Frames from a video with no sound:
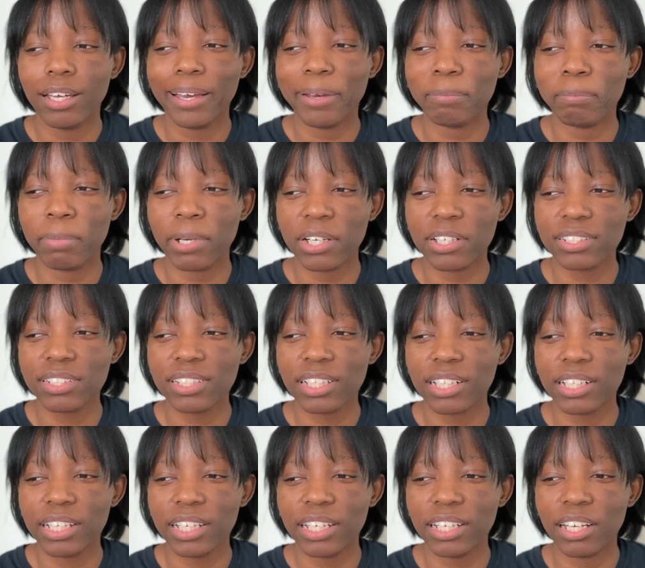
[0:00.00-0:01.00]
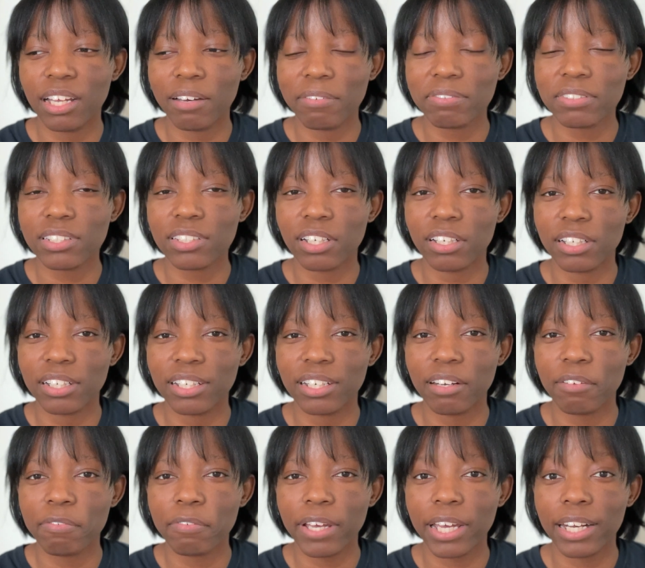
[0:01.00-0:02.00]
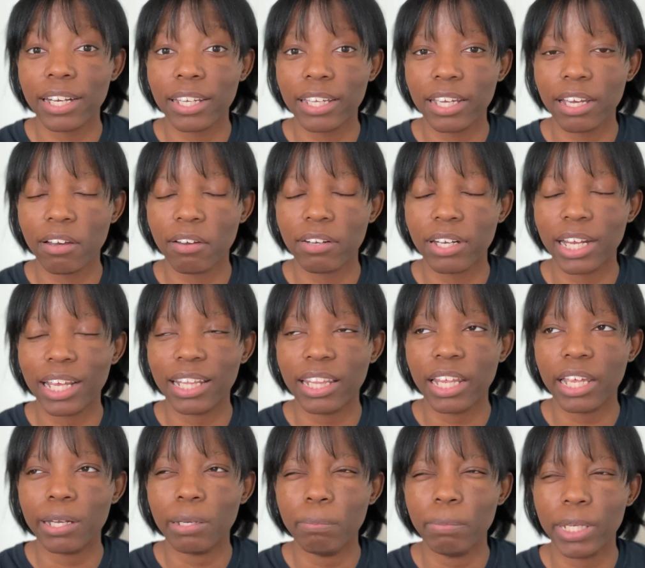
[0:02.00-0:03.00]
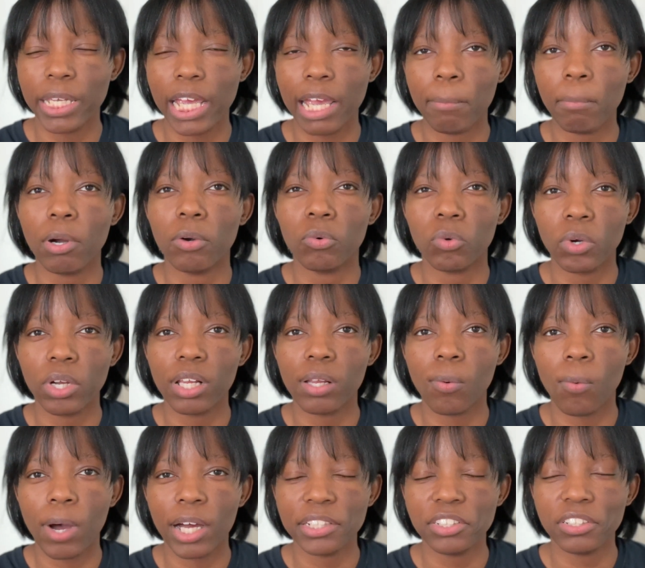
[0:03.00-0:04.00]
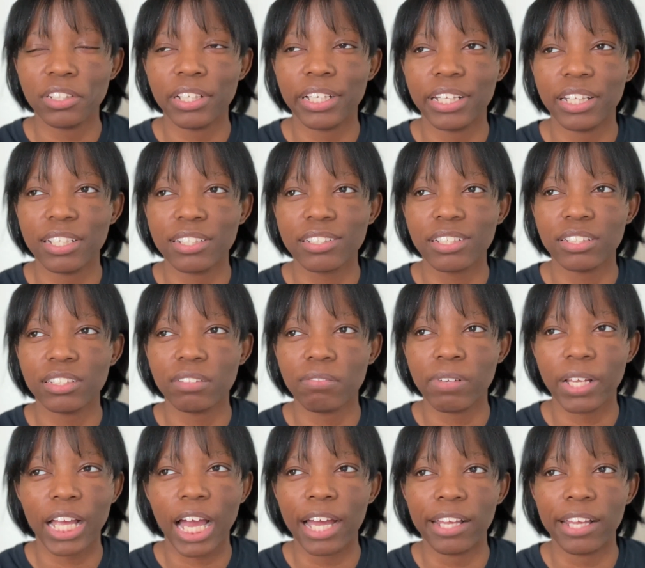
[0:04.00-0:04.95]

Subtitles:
embarrassingly enough, started a fan account and then became a royal watcher in the sense of like,